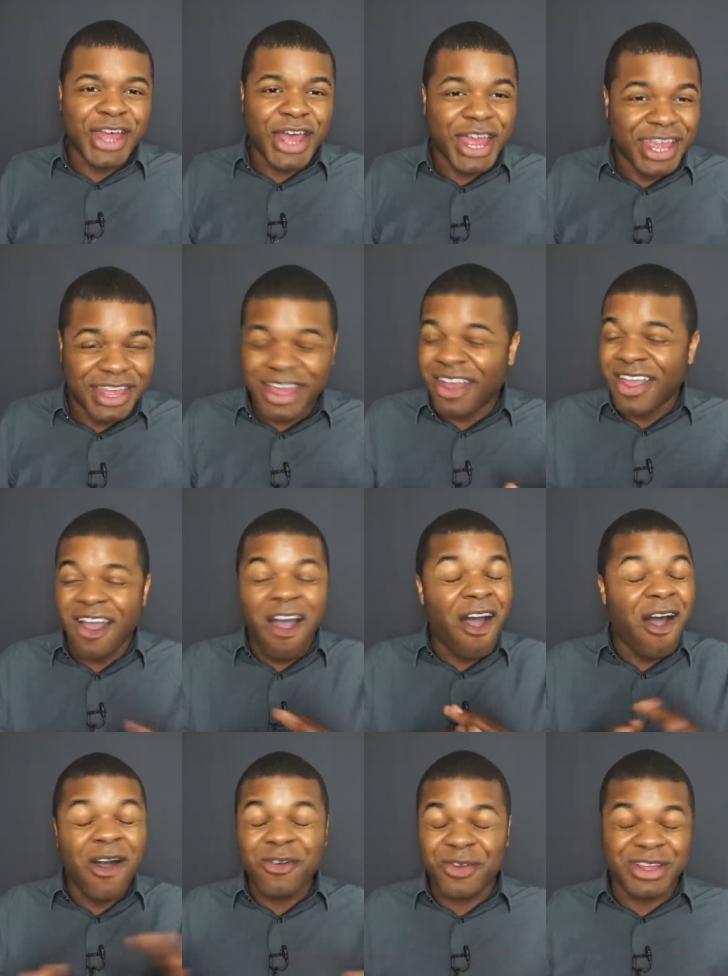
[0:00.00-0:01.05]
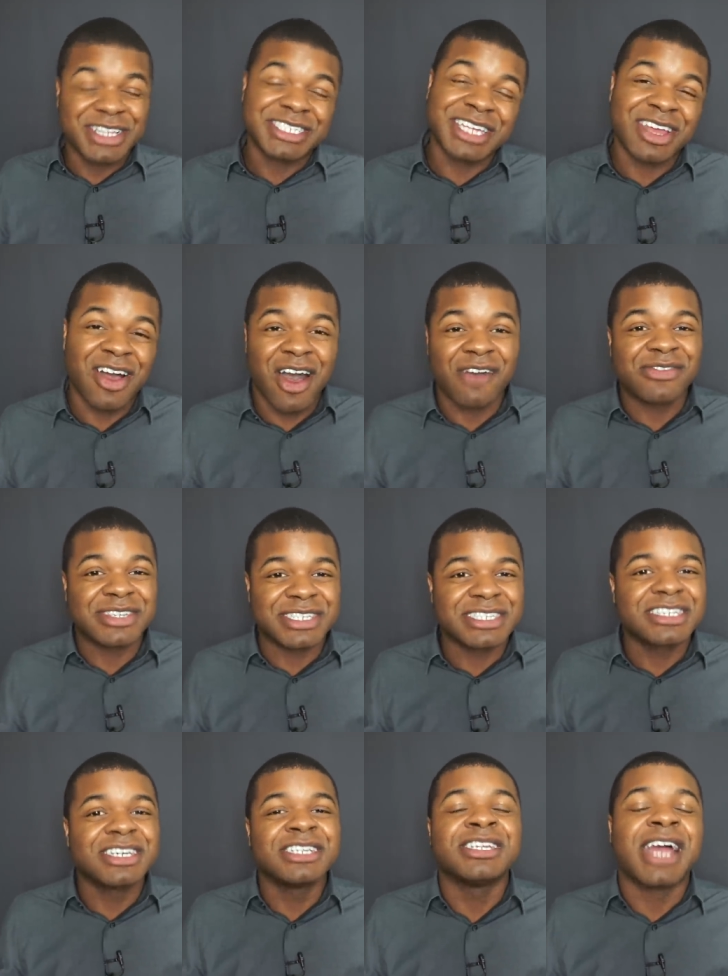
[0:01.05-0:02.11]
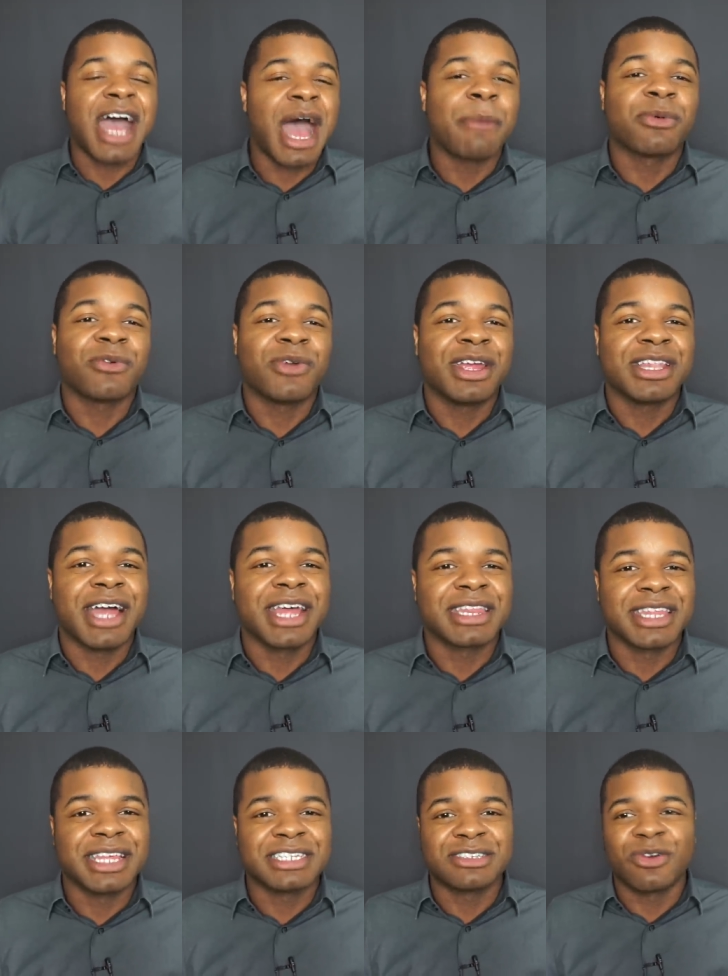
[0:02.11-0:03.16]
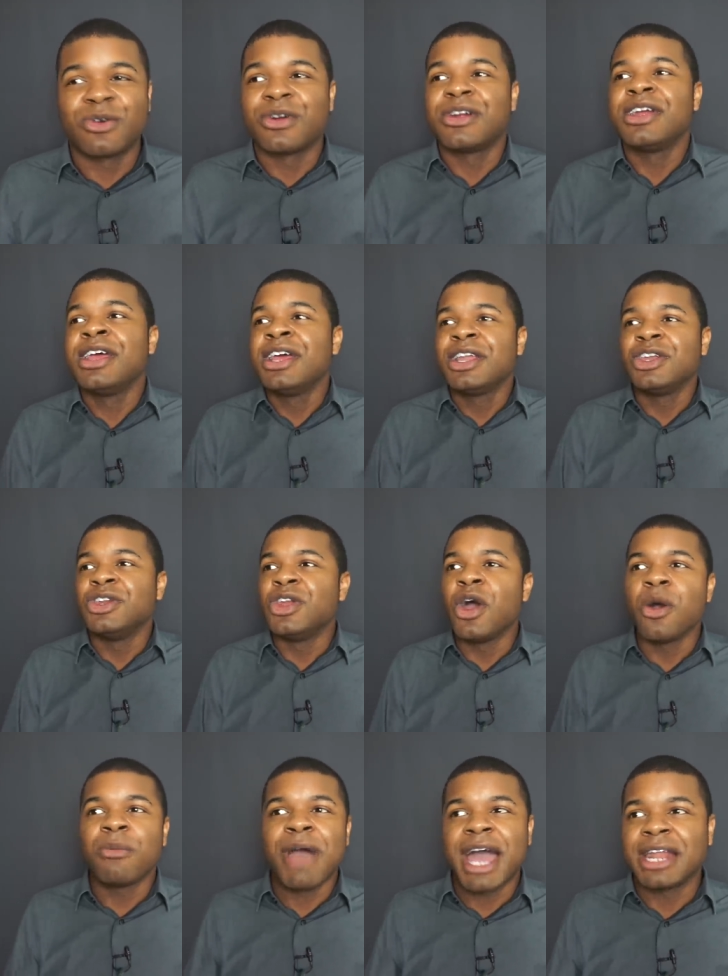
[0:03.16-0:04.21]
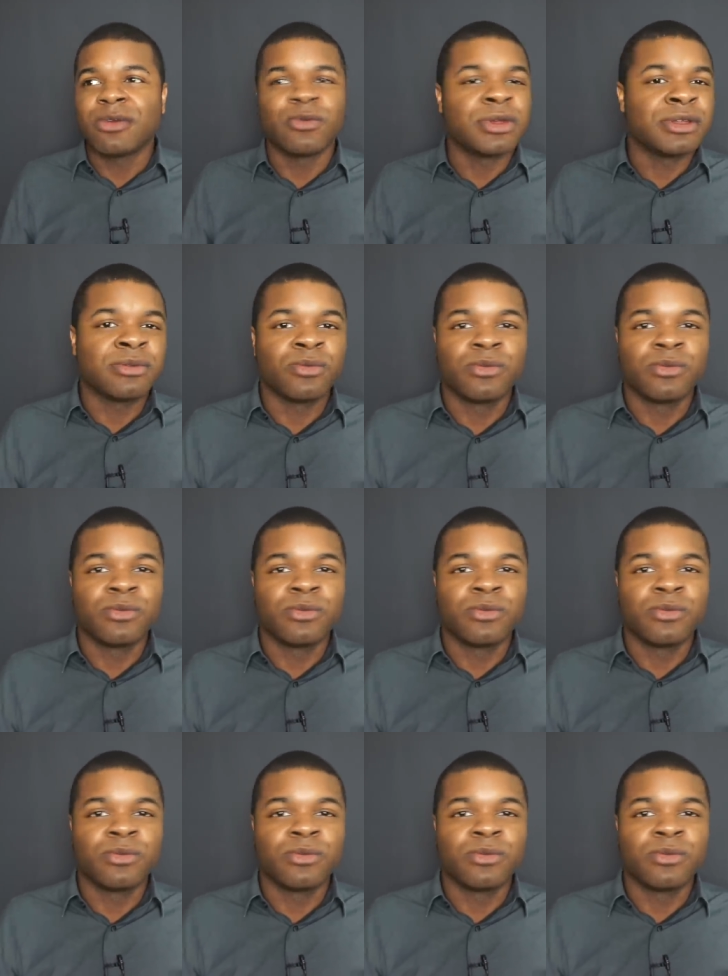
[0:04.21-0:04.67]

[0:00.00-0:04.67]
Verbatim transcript: like all real estate offices couldn't operate like this or nobody would,